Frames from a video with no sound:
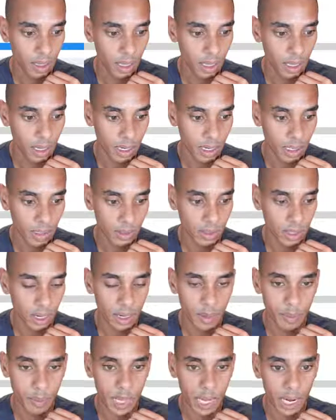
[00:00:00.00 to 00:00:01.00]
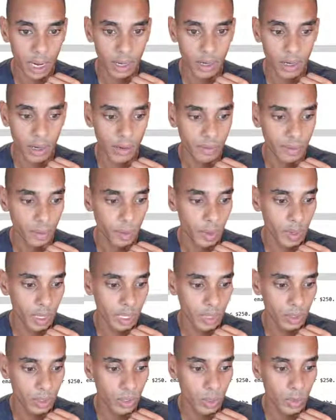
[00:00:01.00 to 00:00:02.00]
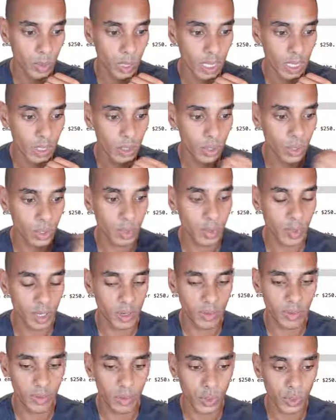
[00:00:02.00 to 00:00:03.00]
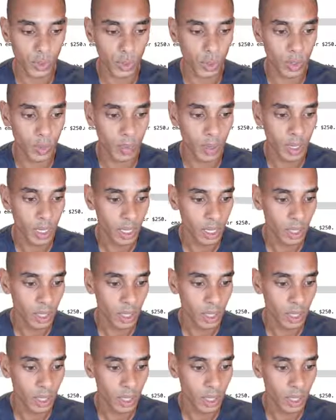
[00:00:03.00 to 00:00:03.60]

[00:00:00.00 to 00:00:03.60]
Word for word: and inside a paragraph so all we can do is we can use beautiful soup